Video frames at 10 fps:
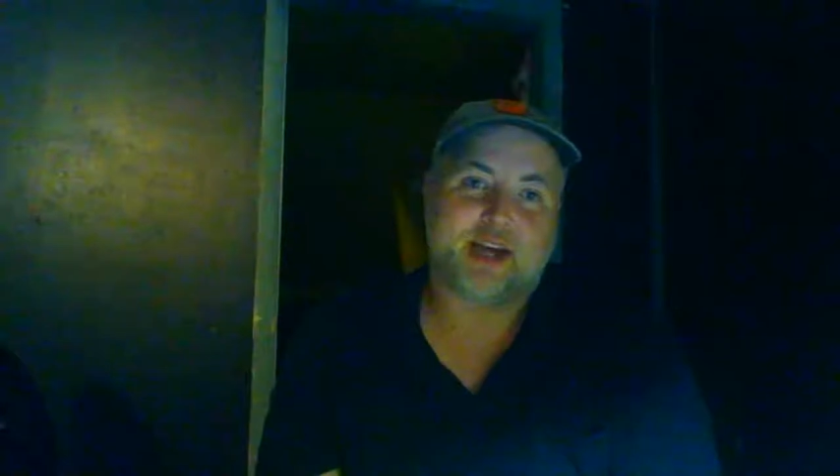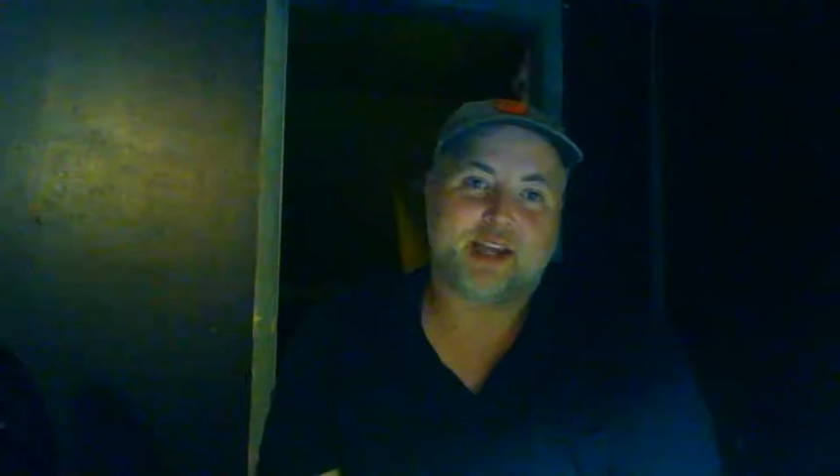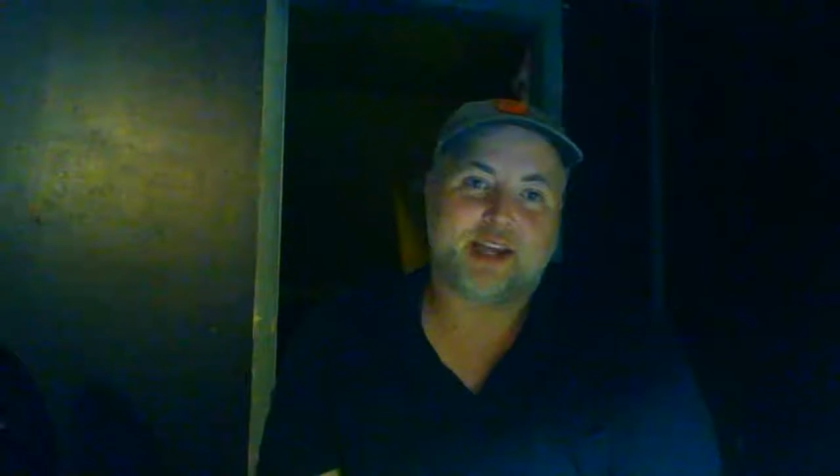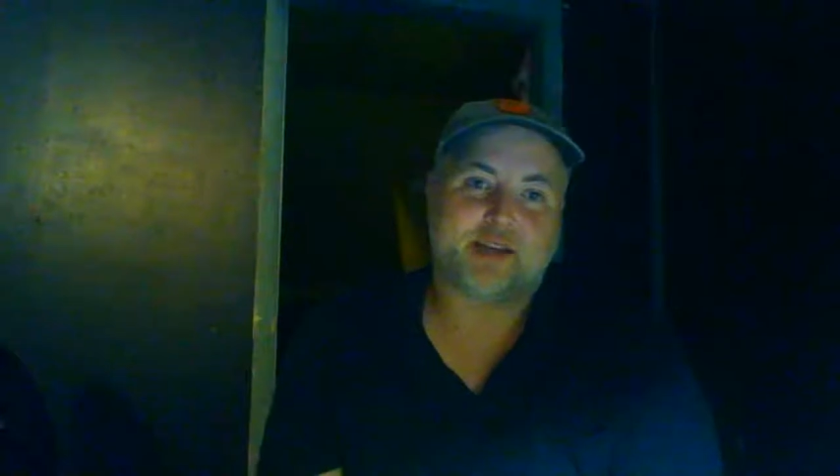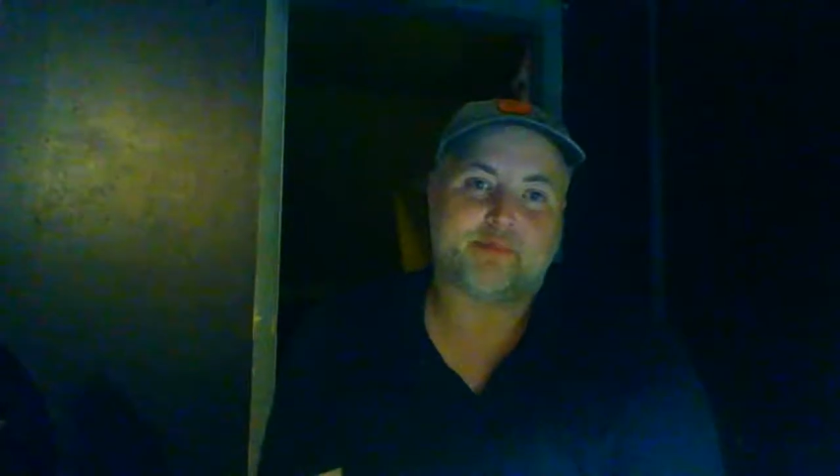I
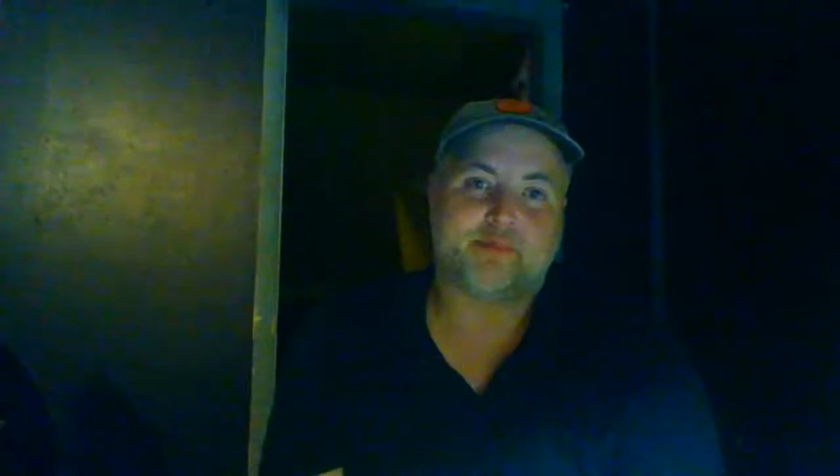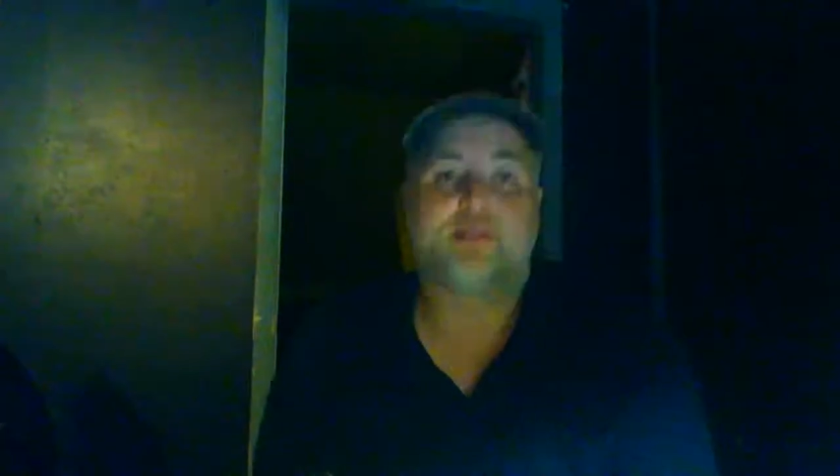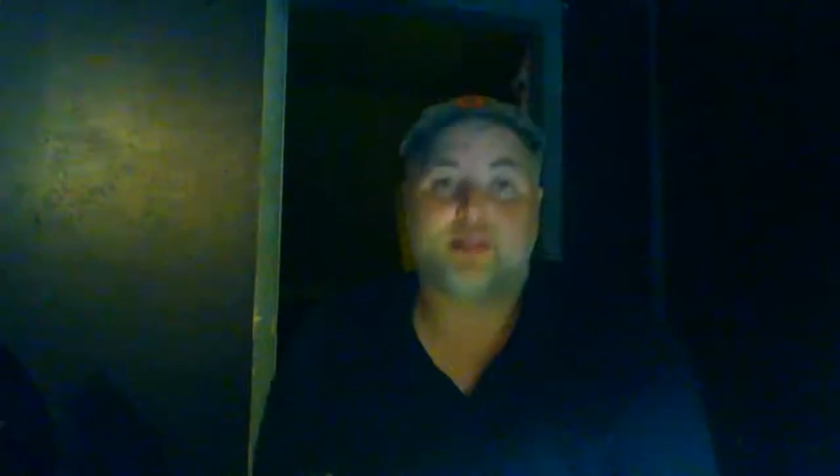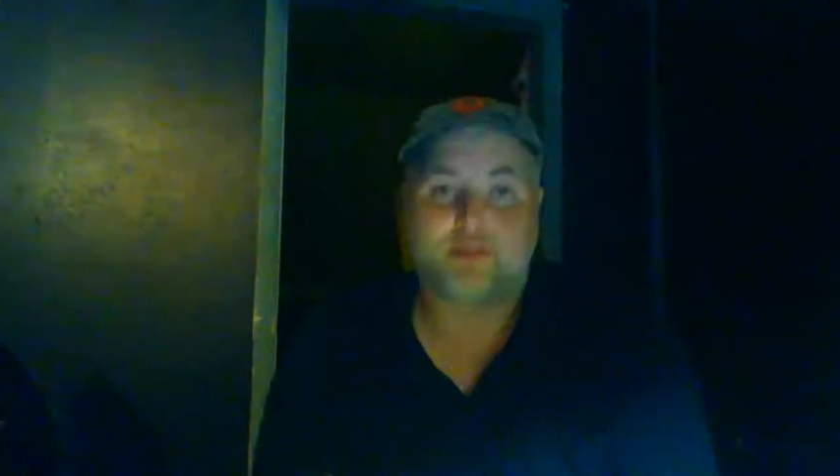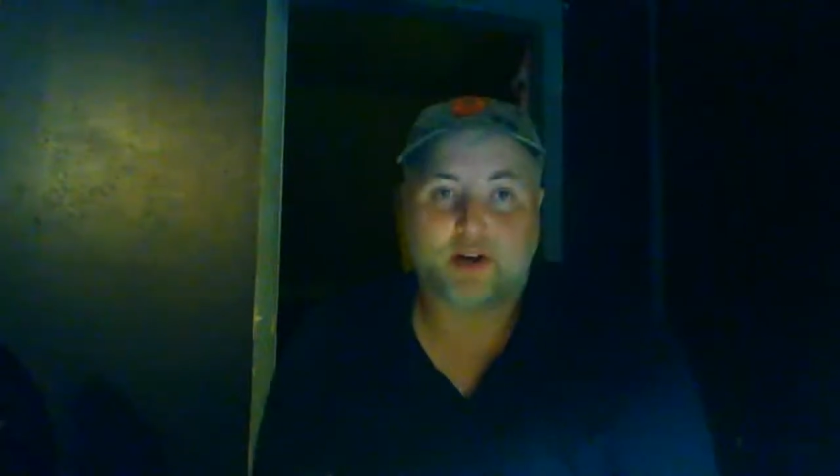am.
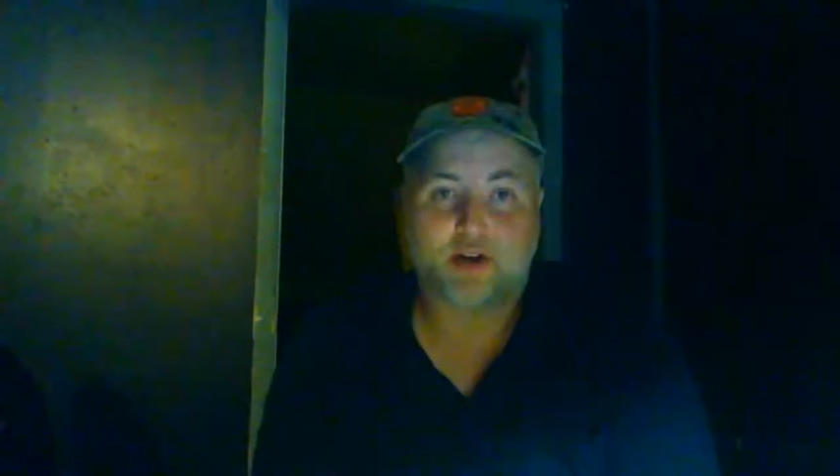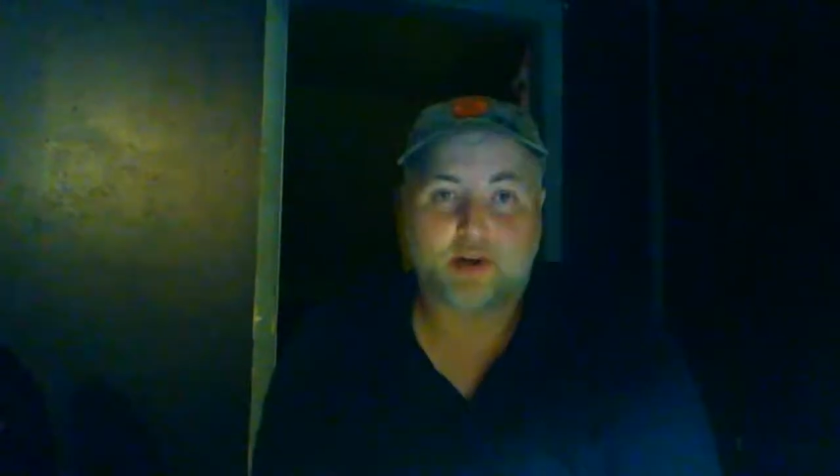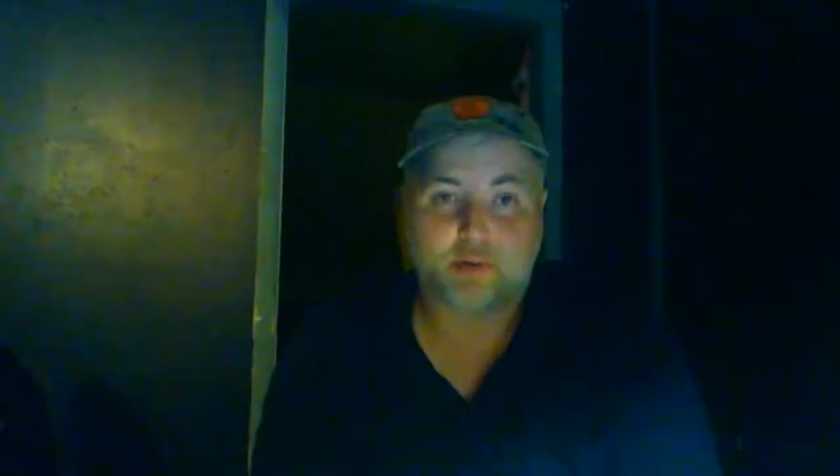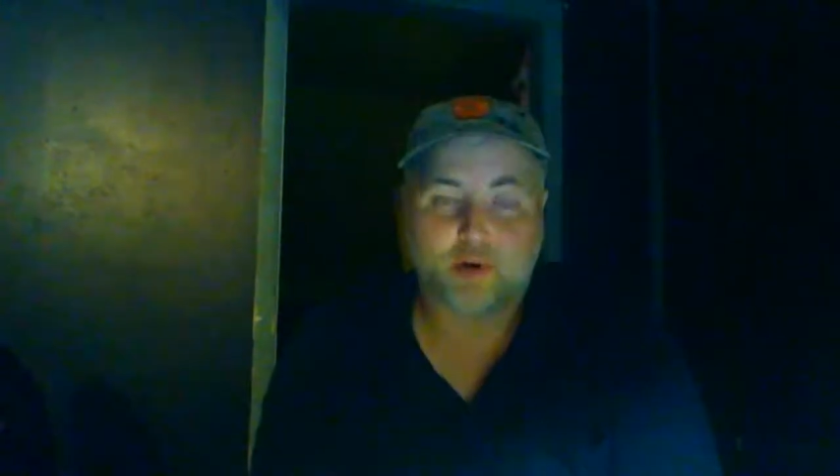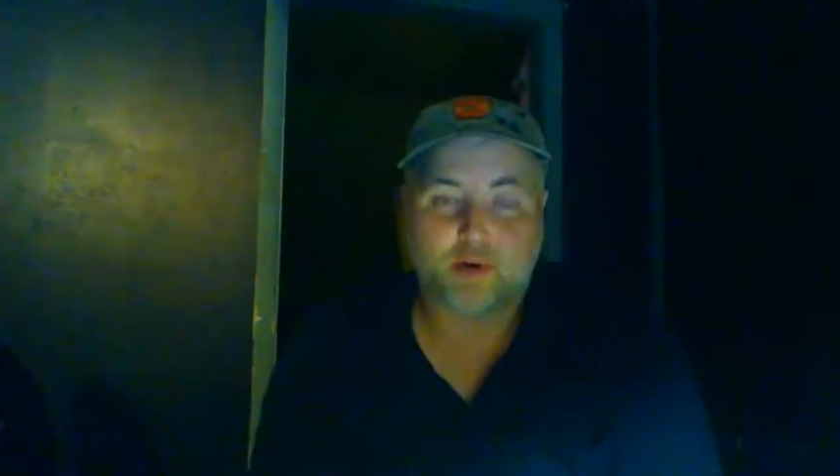The
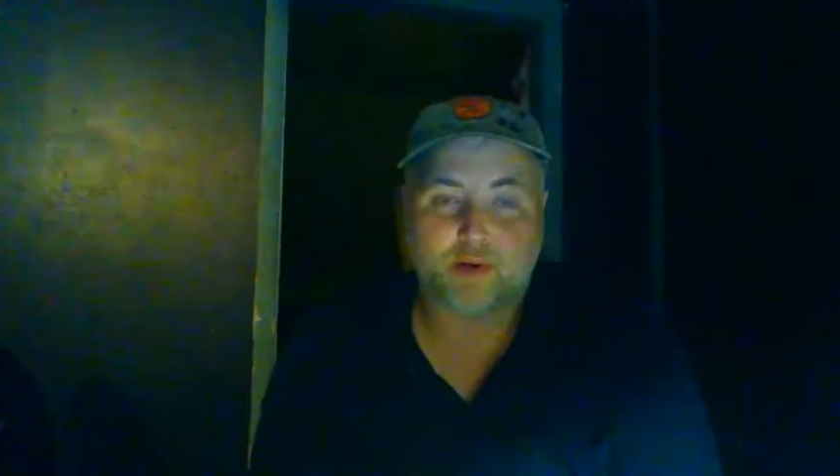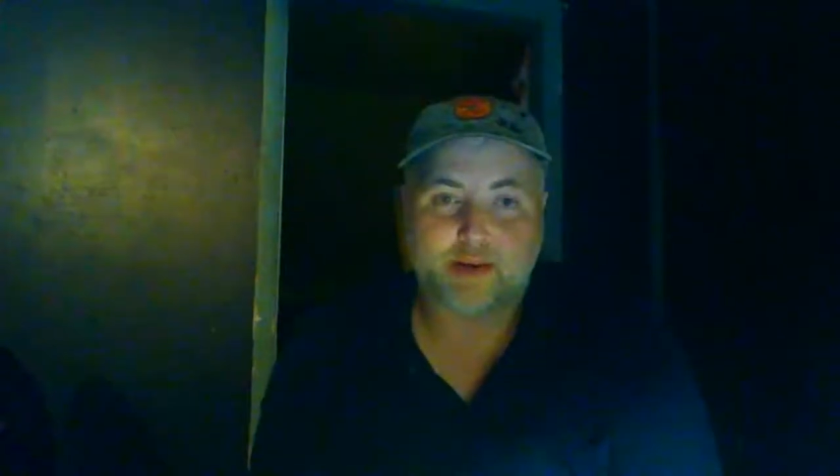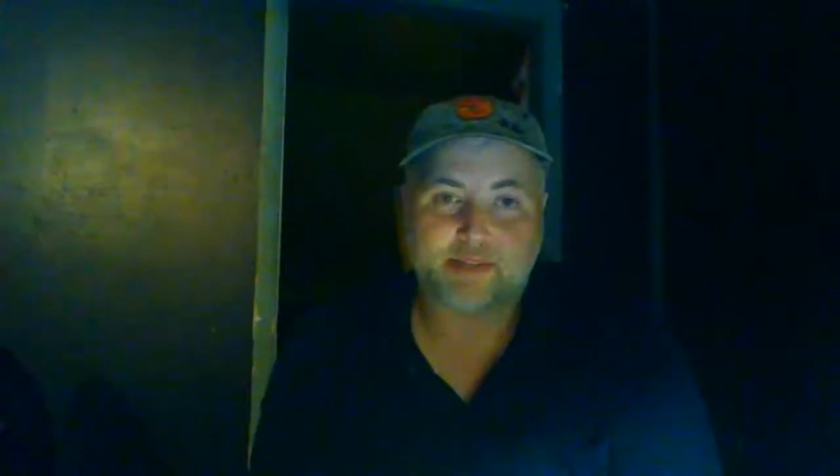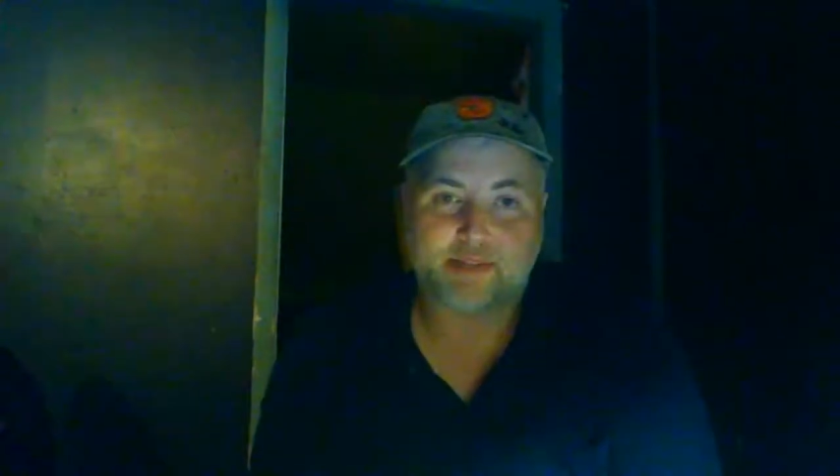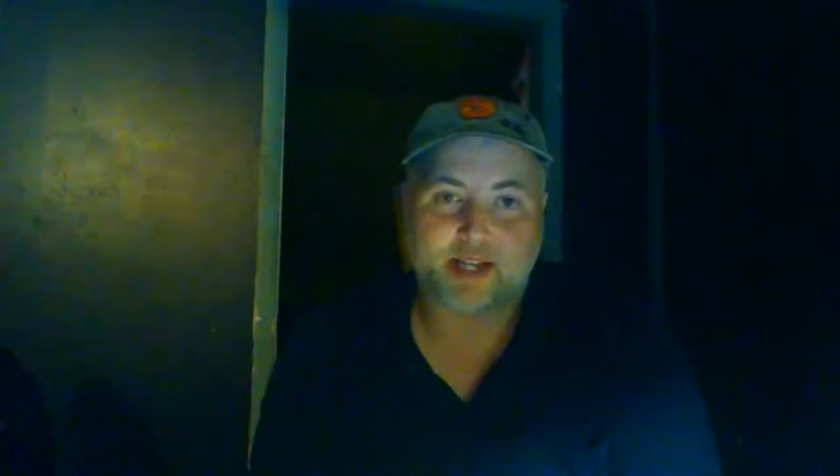very
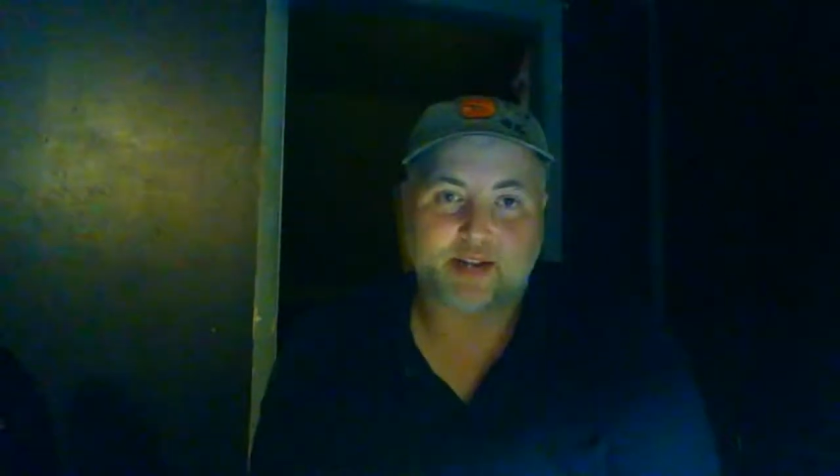programs that